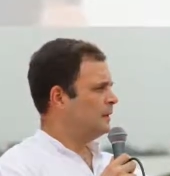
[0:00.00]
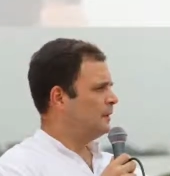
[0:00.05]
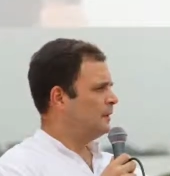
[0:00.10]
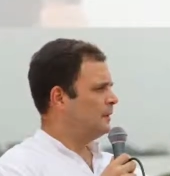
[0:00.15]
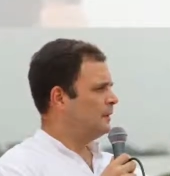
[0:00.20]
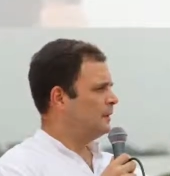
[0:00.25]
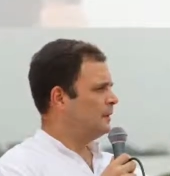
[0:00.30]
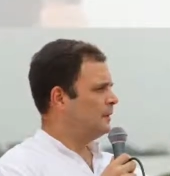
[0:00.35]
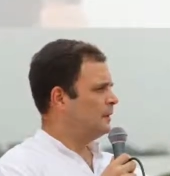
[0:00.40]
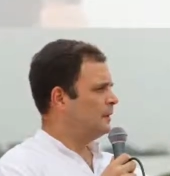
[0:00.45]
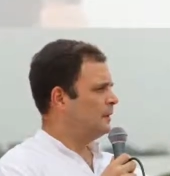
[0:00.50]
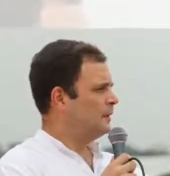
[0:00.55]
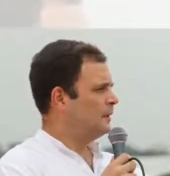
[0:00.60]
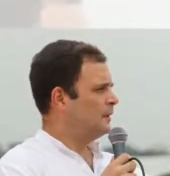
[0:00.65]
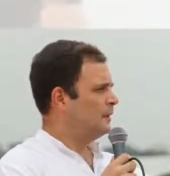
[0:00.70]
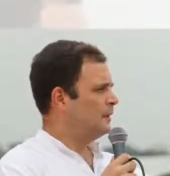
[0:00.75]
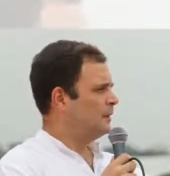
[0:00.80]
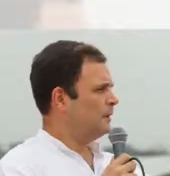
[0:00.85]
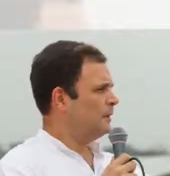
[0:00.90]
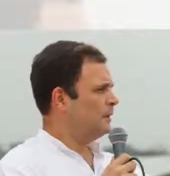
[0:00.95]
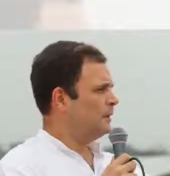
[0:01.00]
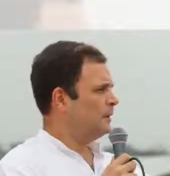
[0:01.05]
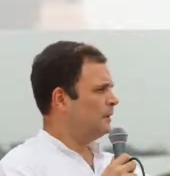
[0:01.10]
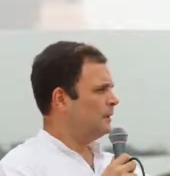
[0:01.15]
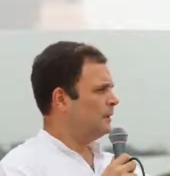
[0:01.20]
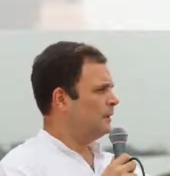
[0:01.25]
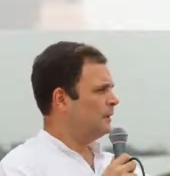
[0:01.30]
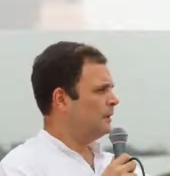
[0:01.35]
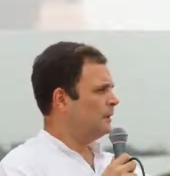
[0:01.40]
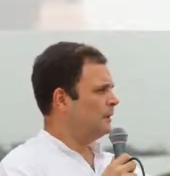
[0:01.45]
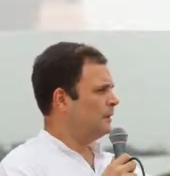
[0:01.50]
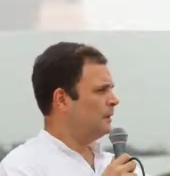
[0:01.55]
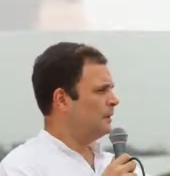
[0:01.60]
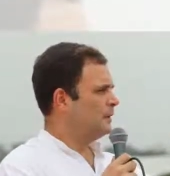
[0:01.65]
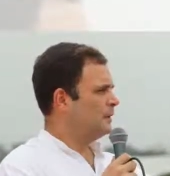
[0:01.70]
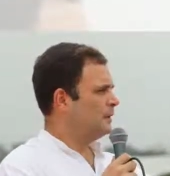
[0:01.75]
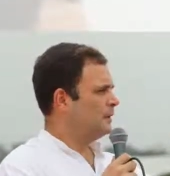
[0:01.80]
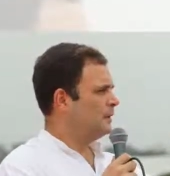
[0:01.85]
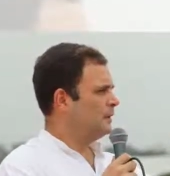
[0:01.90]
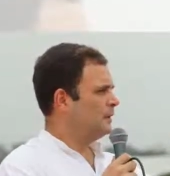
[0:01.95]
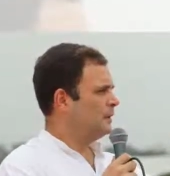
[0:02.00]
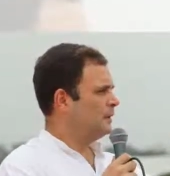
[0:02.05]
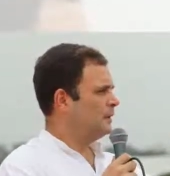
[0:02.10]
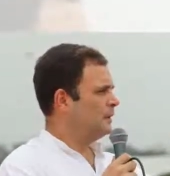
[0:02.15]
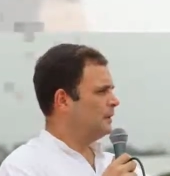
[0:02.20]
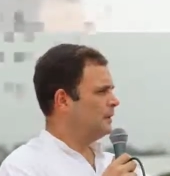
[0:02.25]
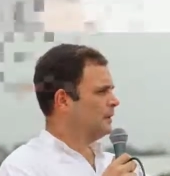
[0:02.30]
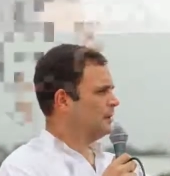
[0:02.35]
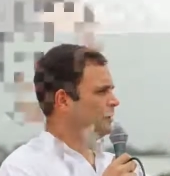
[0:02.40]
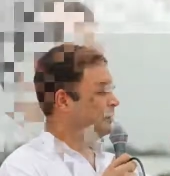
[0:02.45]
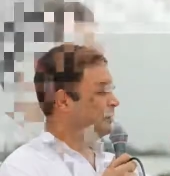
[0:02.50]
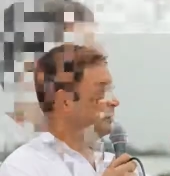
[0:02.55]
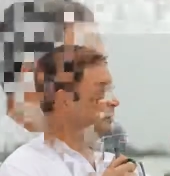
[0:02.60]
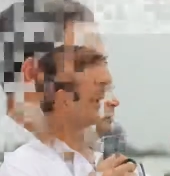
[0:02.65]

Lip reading: Nobody speaks.